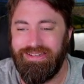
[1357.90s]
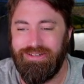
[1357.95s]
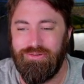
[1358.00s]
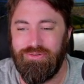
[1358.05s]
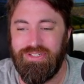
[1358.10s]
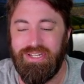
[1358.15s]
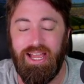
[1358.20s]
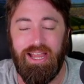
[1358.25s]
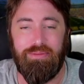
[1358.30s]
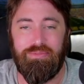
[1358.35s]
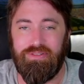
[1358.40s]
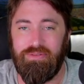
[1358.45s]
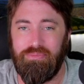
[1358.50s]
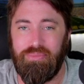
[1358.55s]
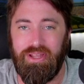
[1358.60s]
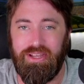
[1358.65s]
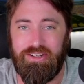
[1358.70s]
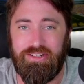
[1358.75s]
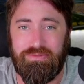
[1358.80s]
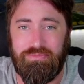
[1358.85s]
types of
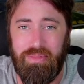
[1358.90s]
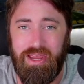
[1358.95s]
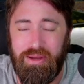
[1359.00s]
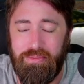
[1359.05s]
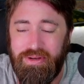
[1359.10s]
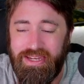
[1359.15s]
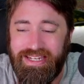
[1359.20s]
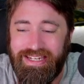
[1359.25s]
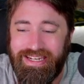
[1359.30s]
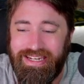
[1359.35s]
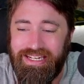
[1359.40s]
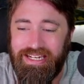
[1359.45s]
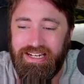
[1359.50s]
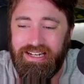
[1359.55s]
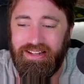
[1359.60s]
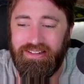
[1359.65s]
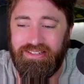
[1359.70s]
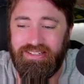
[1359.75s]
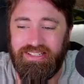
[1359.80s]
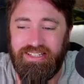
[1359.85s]
players may be needed
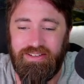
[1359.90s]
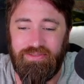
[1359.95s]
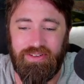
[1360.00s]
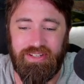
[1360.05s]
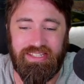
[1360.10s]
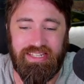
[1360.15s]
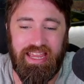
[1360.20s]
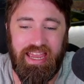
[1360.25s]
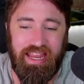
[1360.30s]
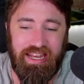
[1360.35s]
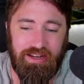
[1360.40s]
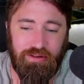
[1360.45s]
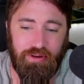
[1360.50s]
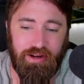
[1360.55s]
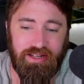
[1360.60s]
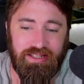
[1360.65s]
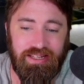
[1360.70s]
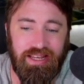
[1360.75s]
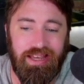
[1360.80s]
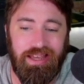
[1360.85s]
on this defense
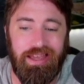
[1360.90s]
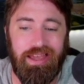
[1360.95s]
anyways,